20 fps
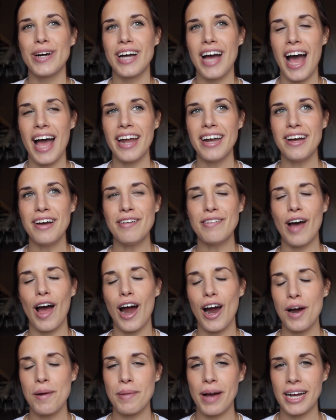we're kind of,
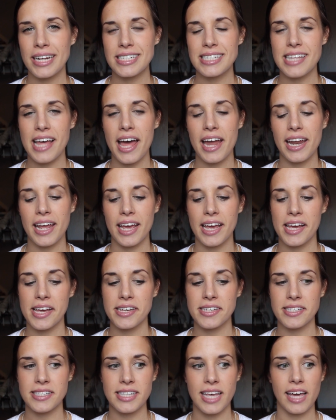our mindset
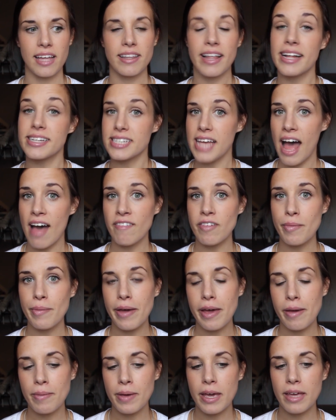is like, let's have a
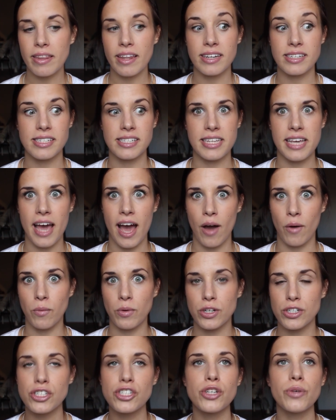baby, let's see how
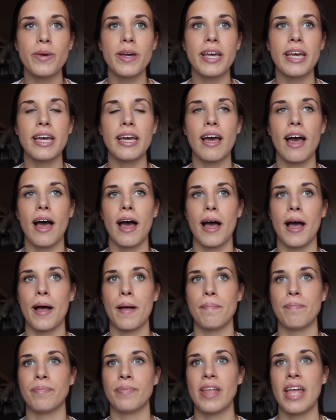we're doing,
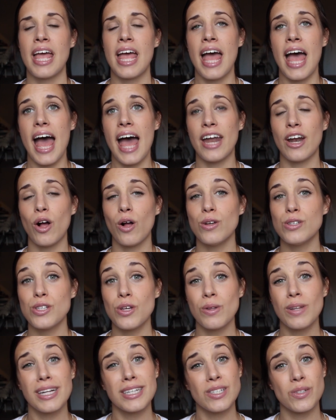um, and
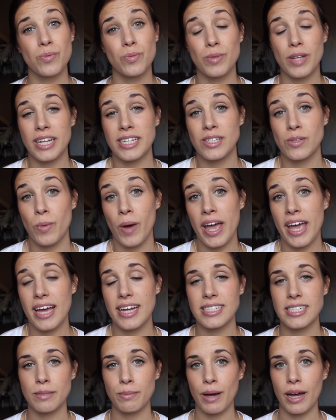also let's, let's wait
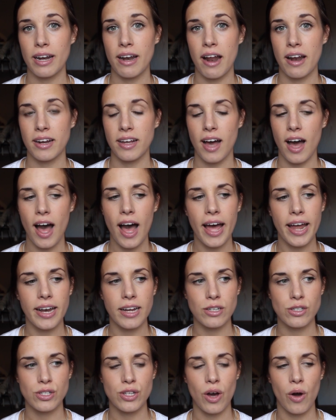and depend on
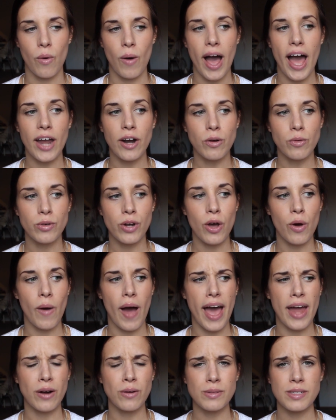God. So I don't know,
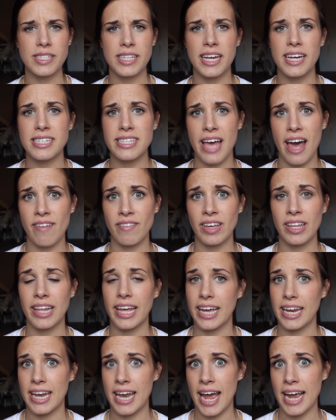I don't see us having
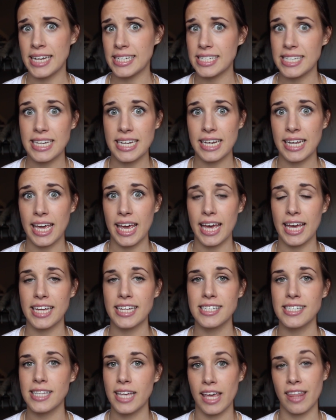like 19
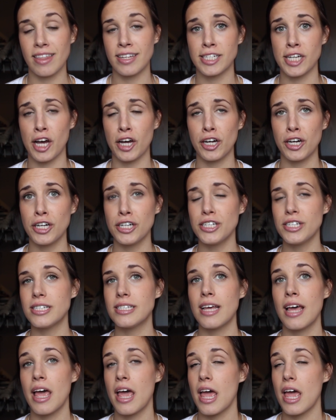kids like the
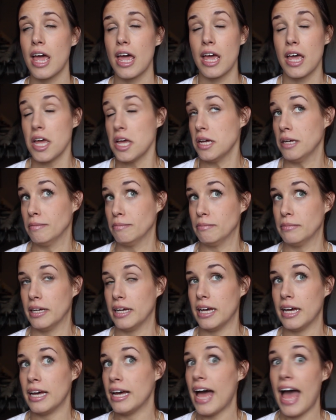Duggars.
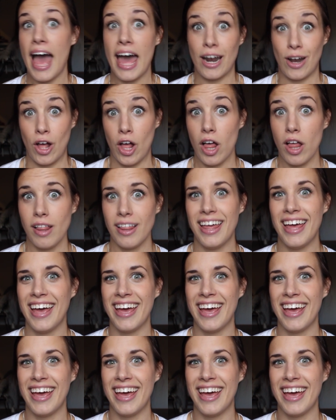Uh, at all,